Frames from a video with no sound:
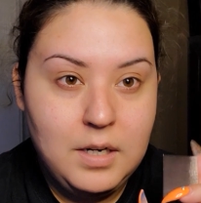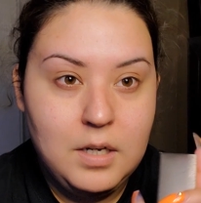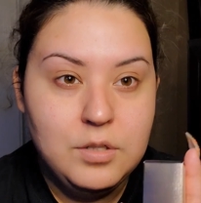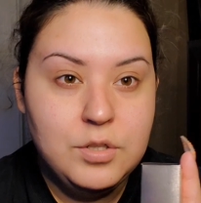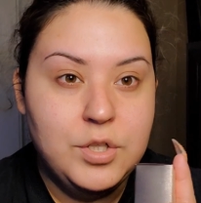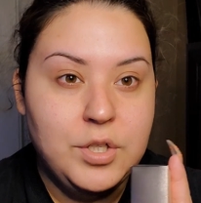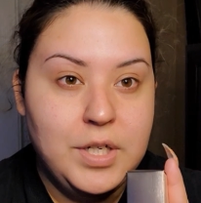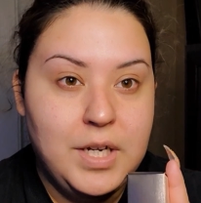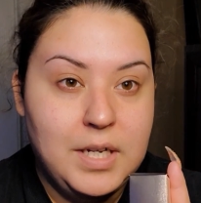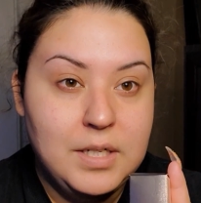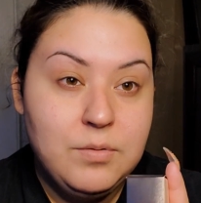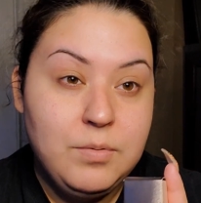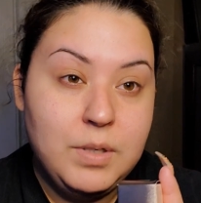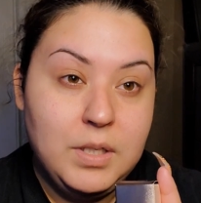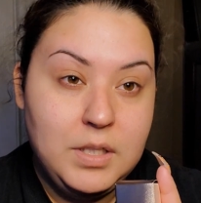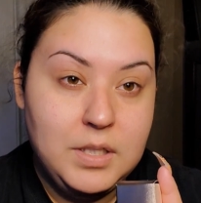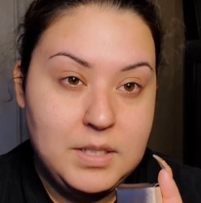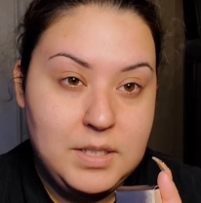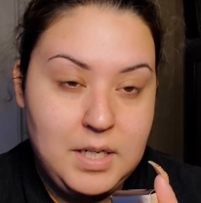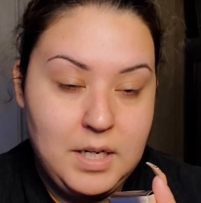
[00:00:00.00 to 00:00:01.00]
I'll show you guys what it
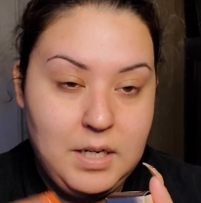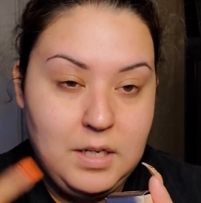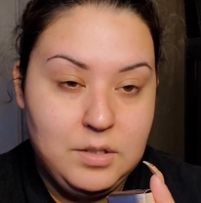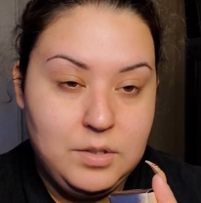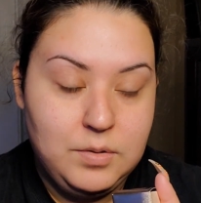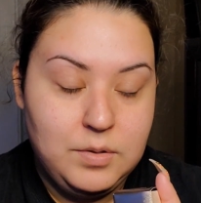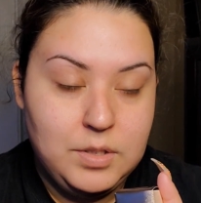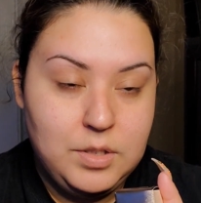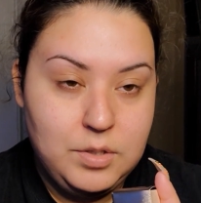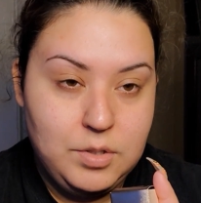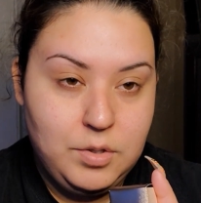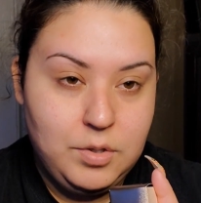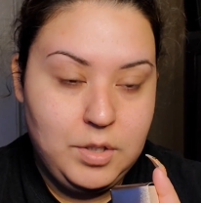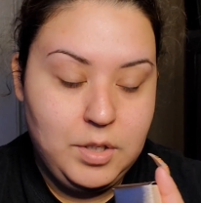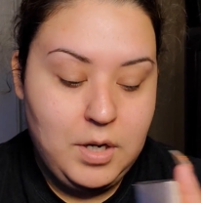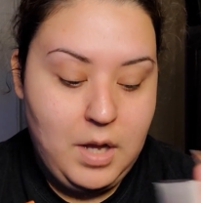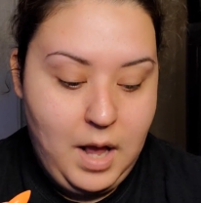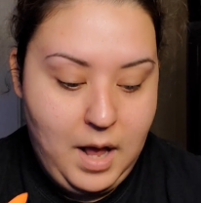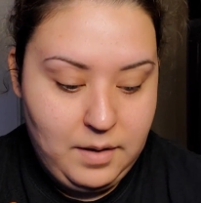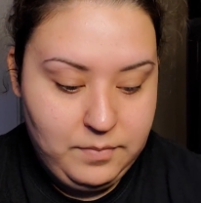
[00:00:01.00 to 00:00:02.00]
looks like. I'll do a
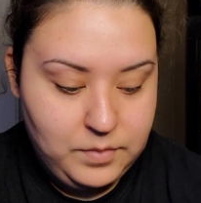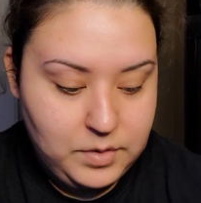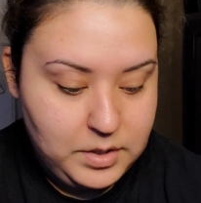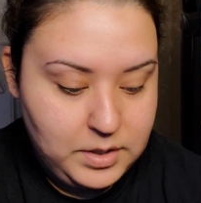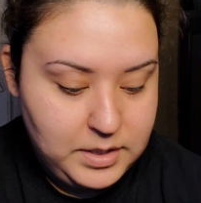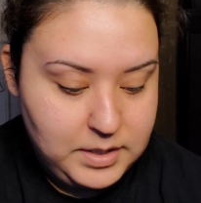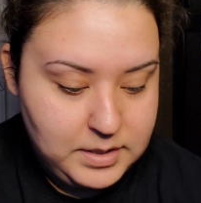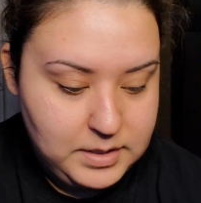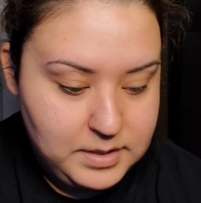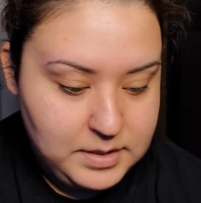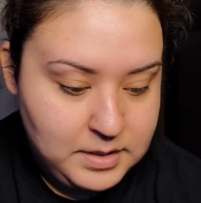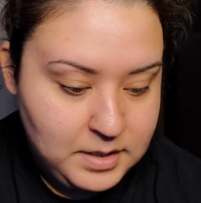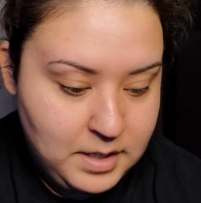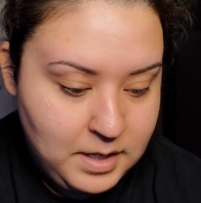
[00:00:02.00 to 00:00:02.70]
tutorial after this.